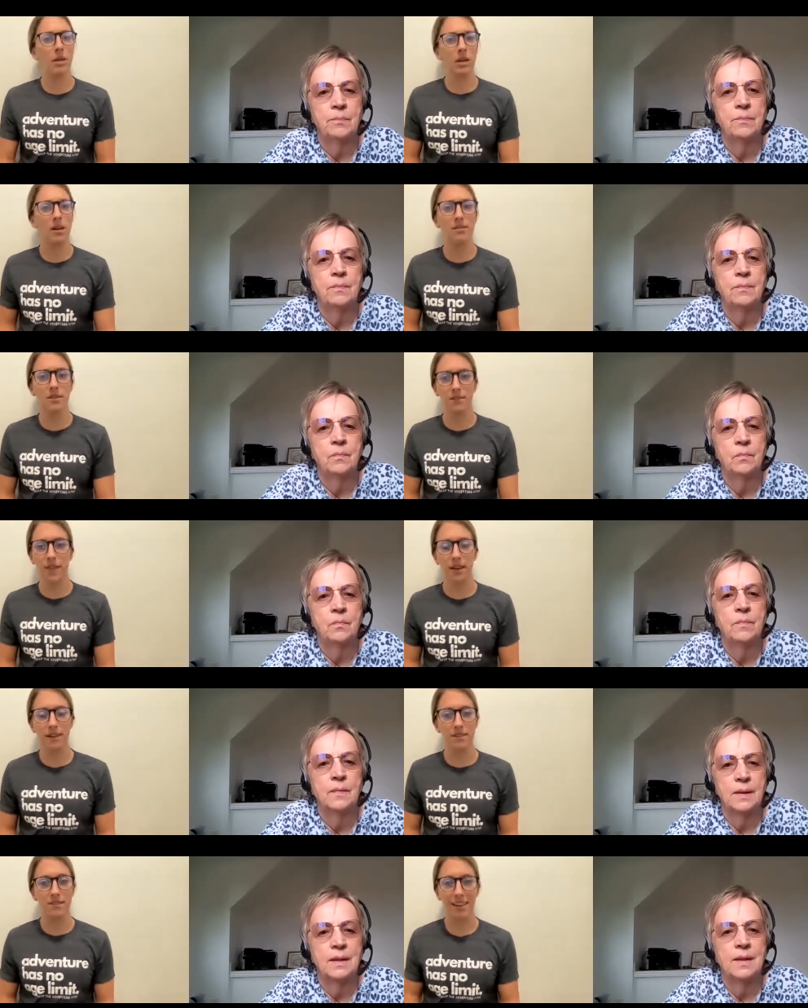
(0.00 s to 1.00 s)
Speaker 1: because of
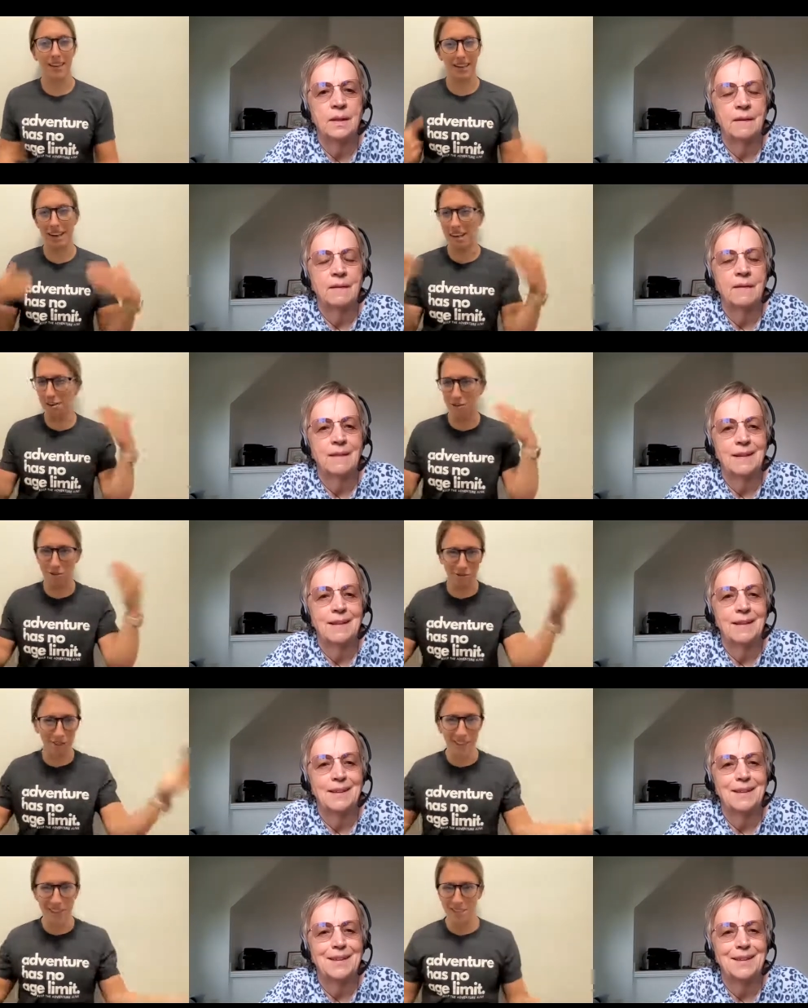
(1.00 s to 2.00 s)
this and it kind of
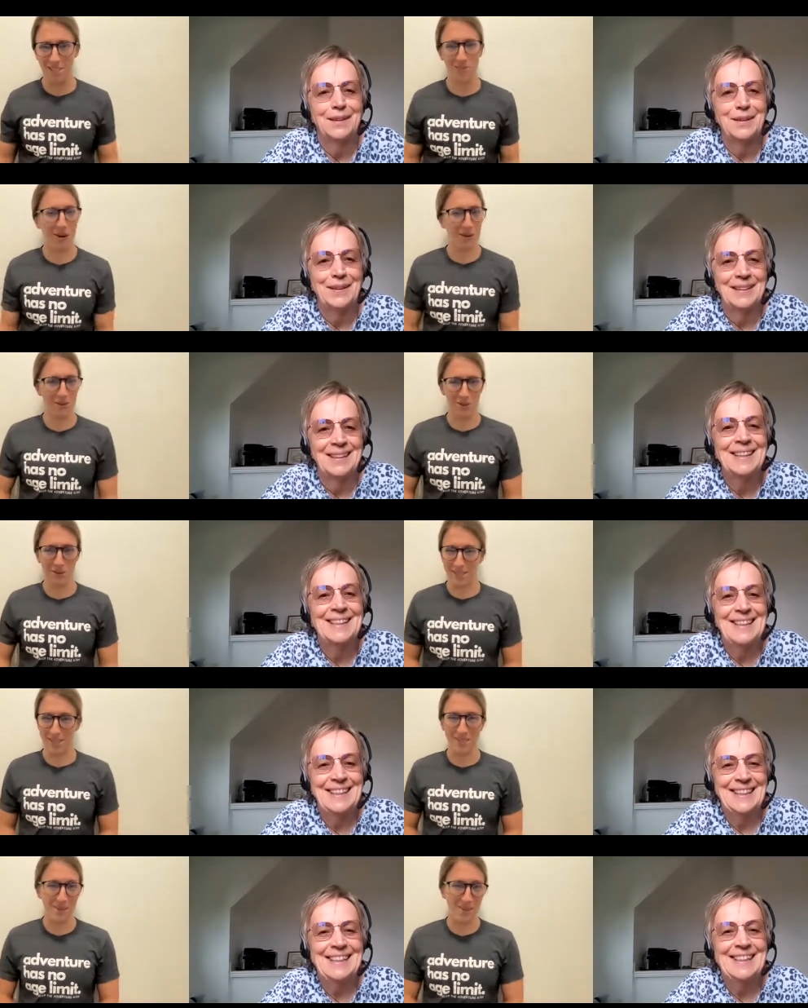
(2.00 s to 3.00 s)
spirals
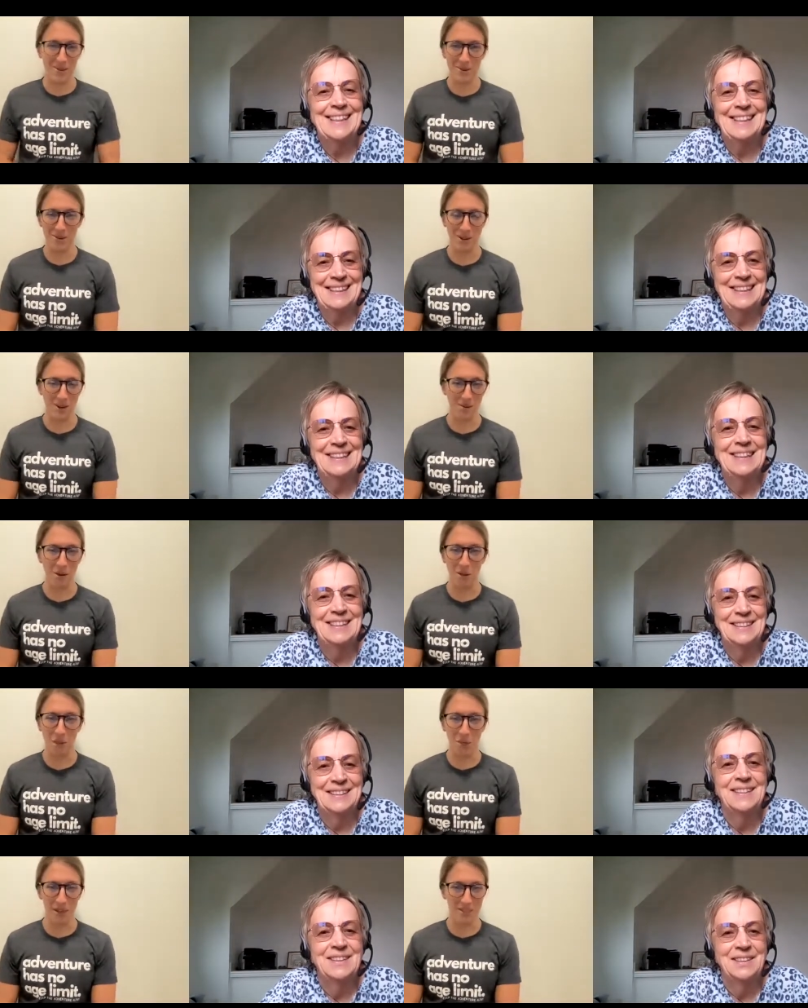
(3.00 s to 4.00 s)
into you know
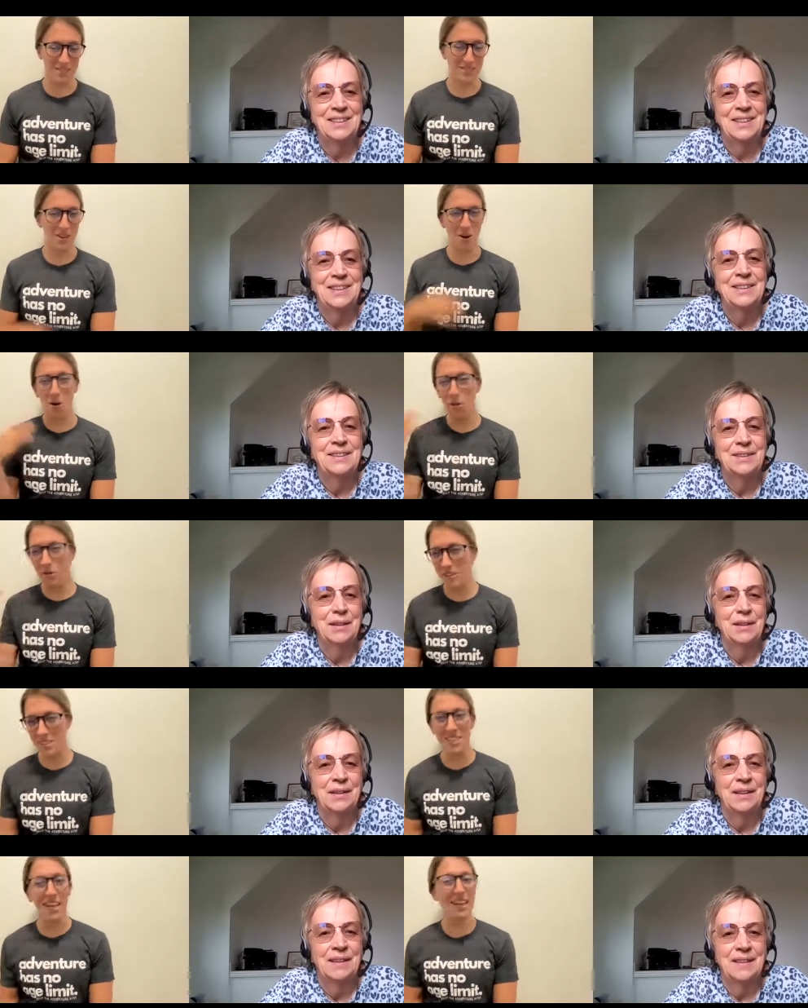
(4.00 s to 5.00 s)
all of this all of
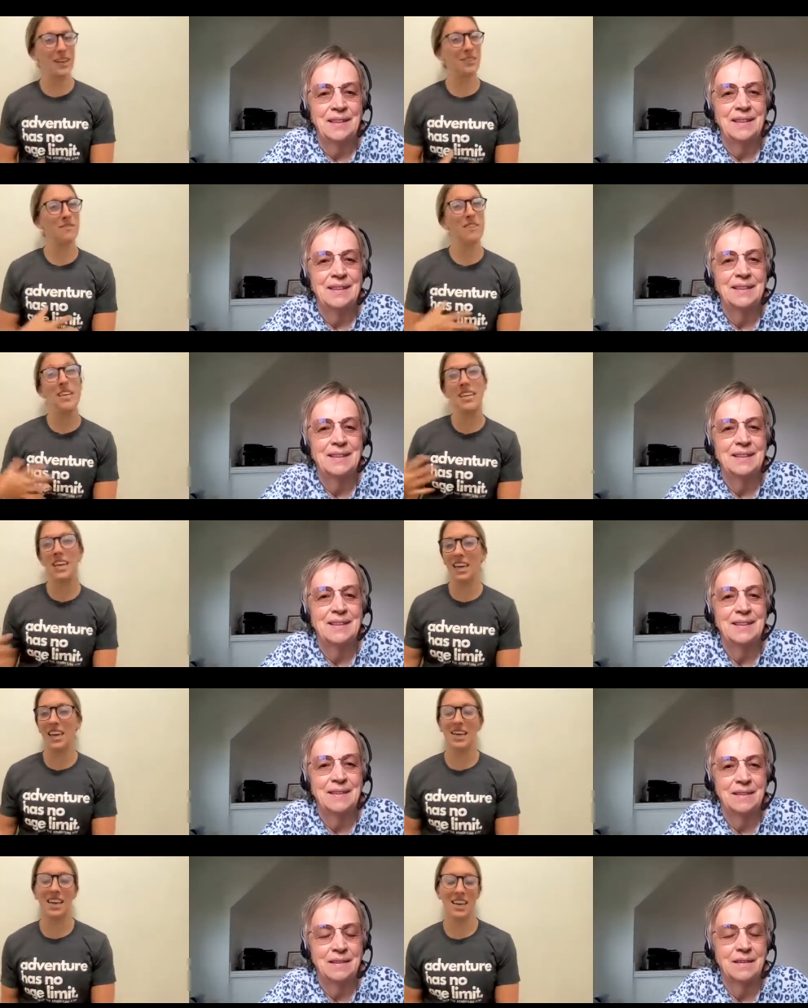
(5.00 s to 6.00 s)
this yeah. negative
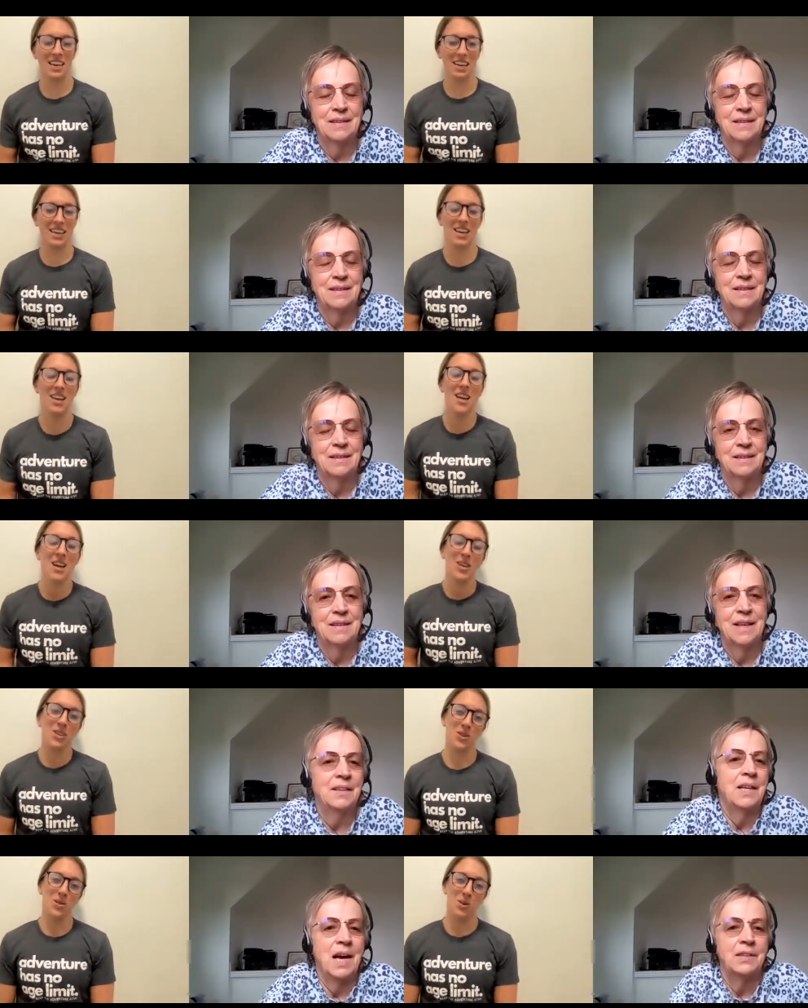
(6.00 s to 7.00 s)
thinking
Speaker 2: and
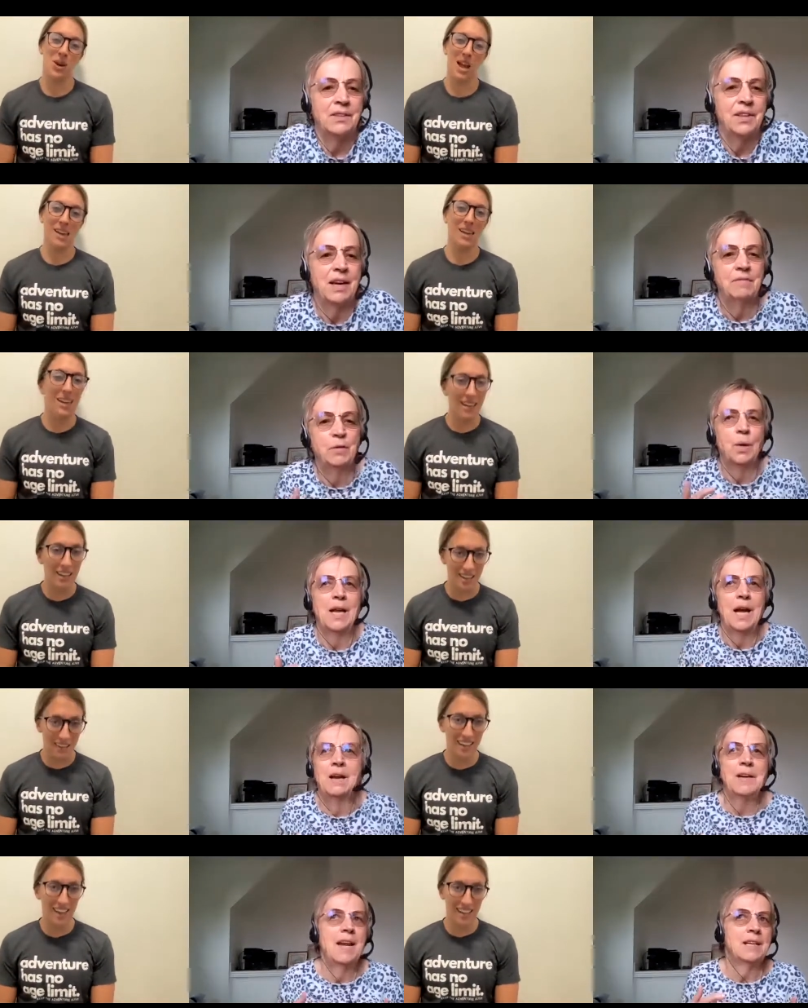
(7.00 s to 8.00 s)
so and, and therefore
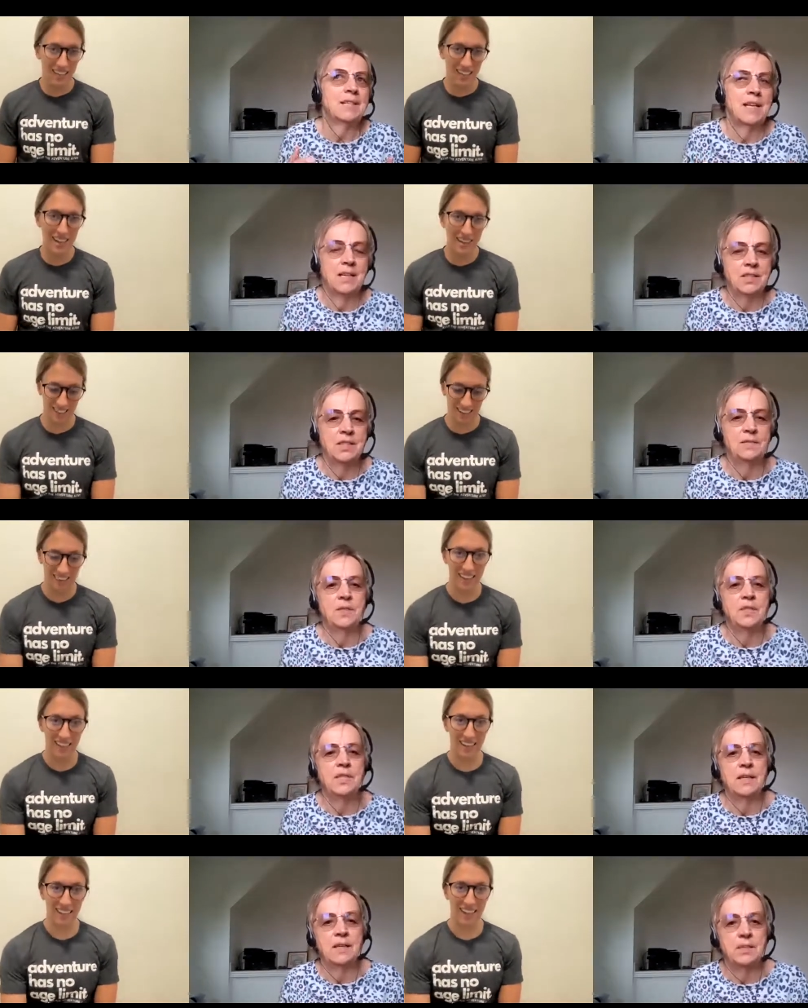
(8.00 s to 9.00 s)
le- and less
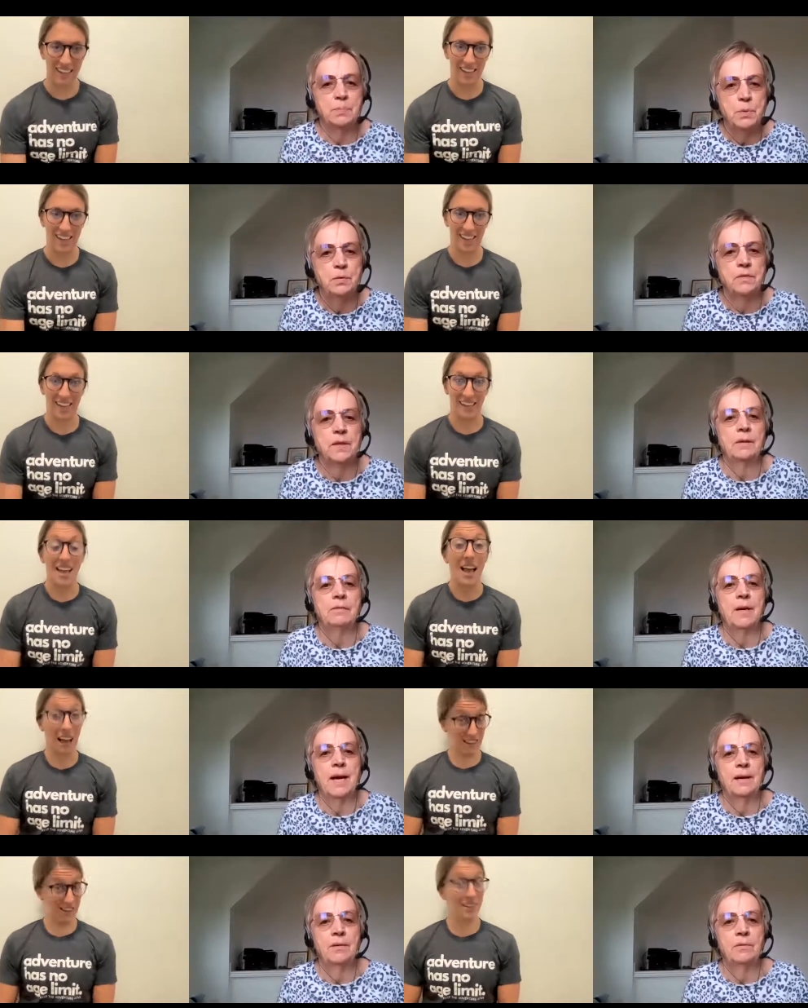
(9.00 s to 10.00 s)
activity less moving
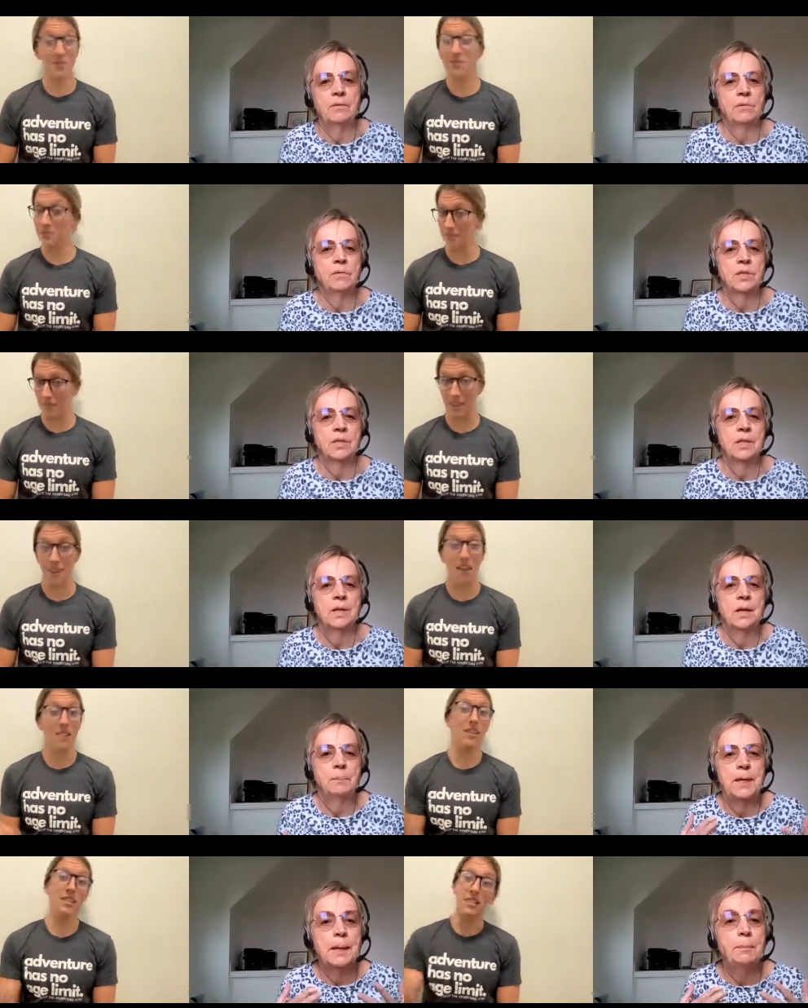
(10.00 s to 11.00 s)
around
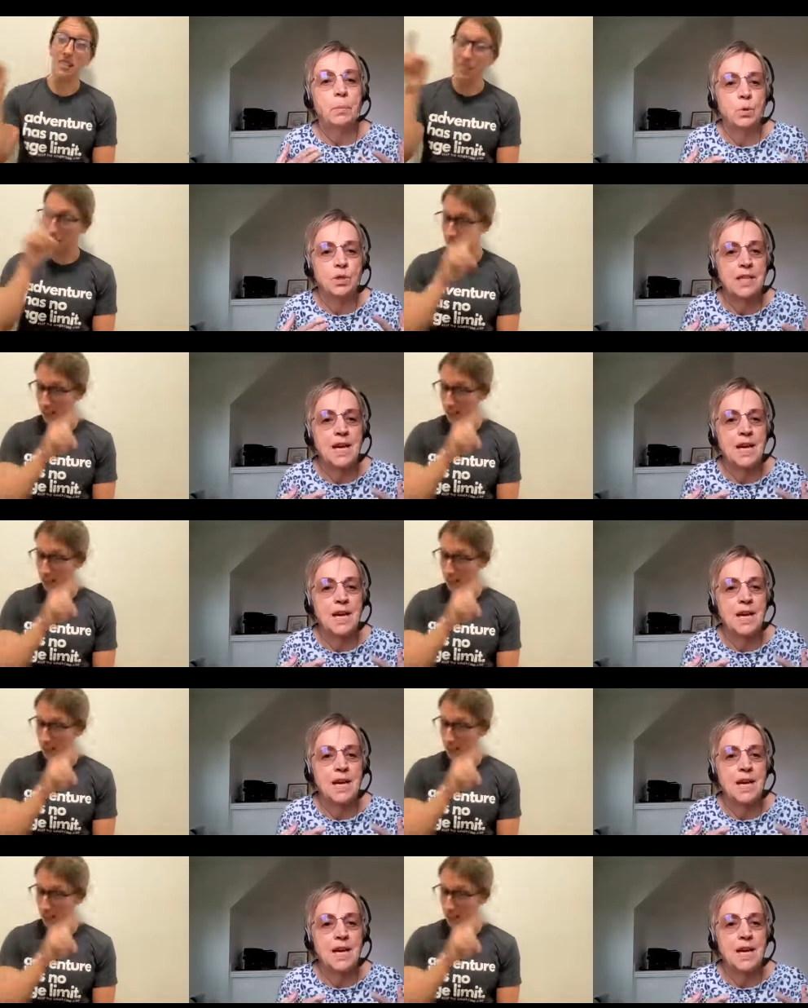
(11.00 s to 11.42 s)
being more